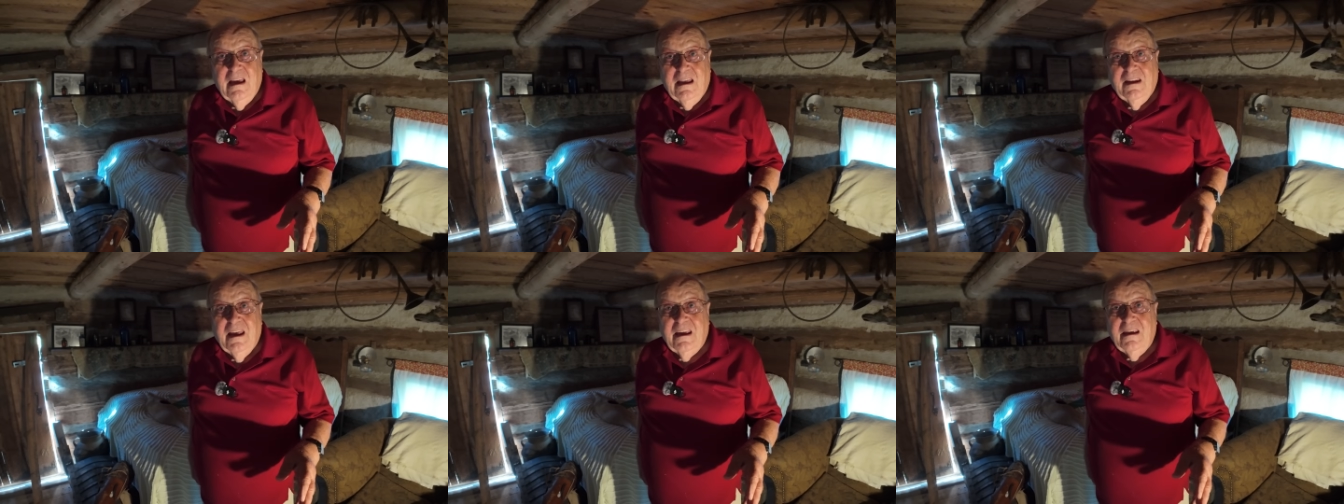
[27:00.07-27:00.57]

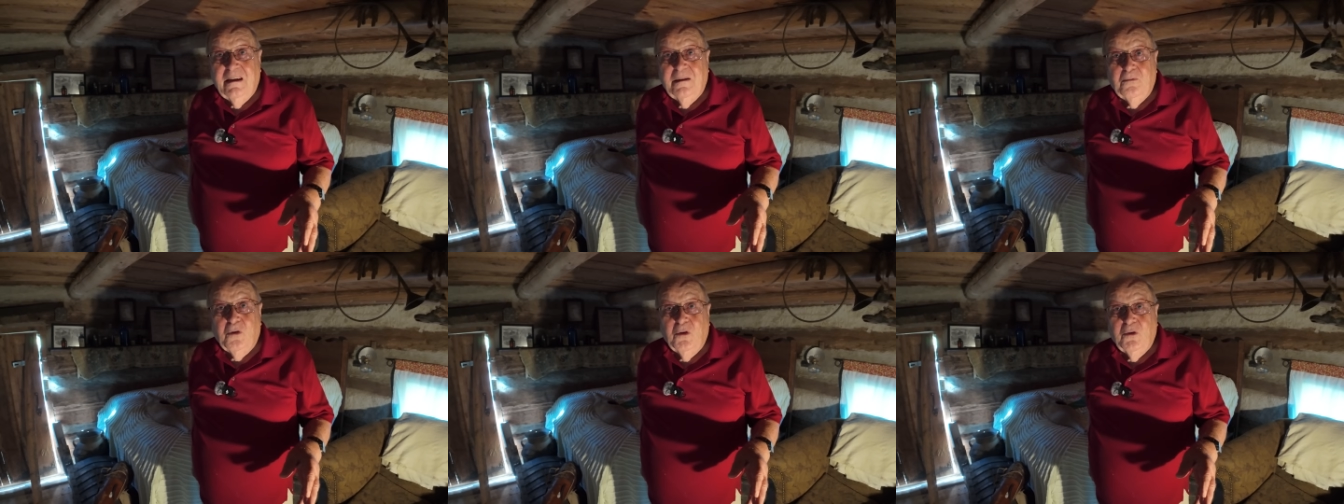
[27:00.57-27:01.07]
And
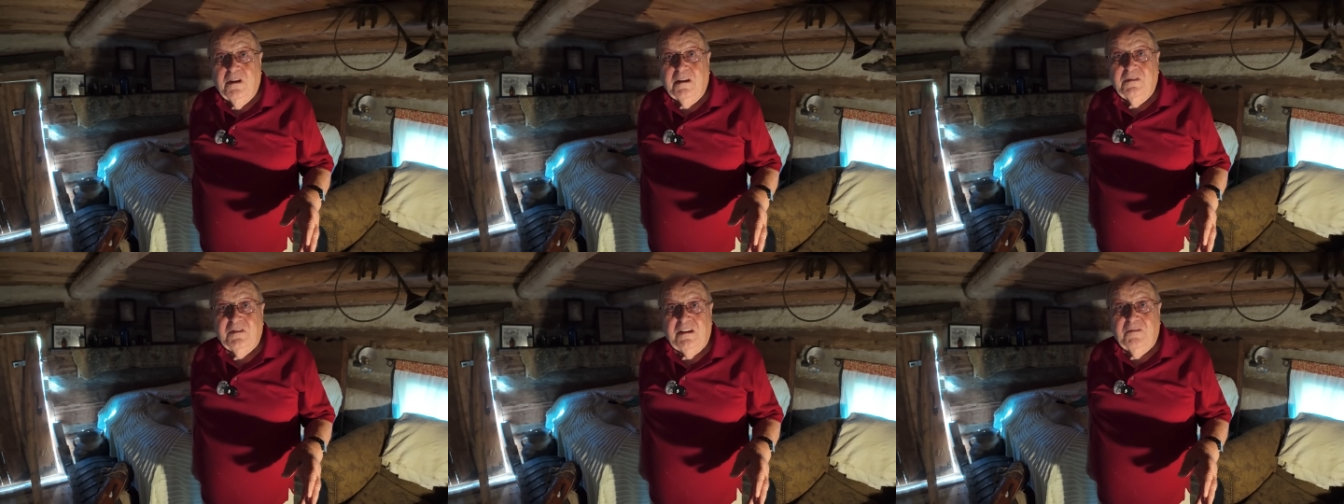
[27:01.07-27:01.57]
they ruled
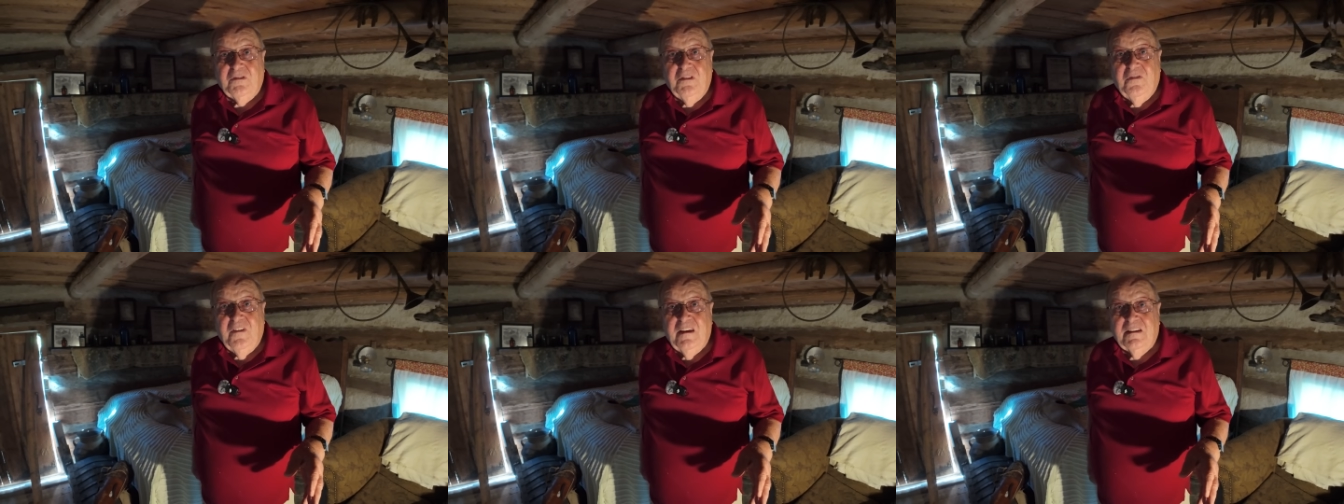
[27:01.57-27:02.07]
it
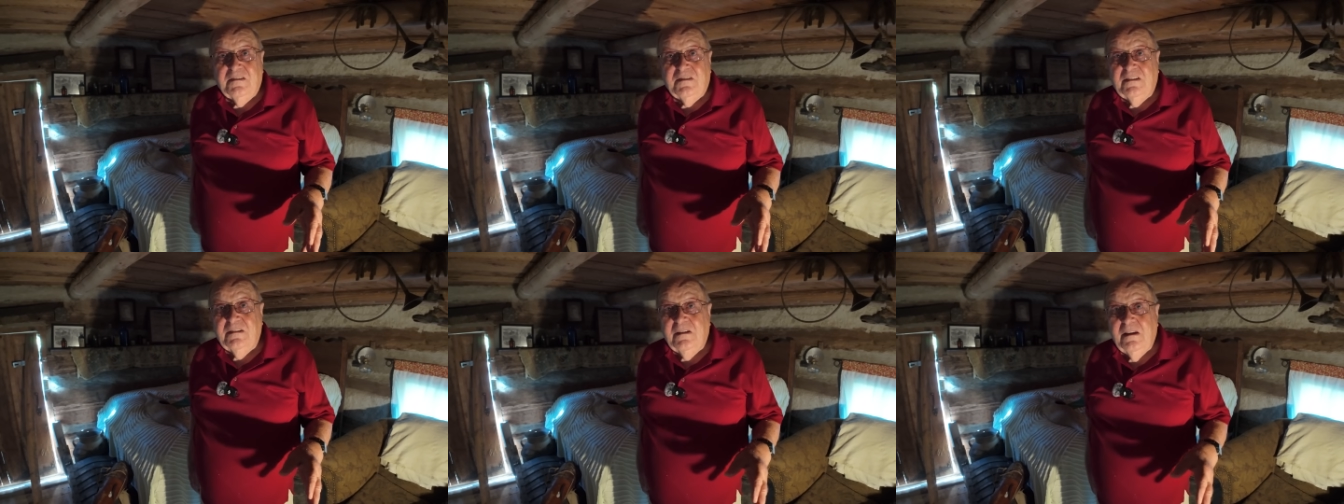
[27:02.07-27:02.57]
self-defense. And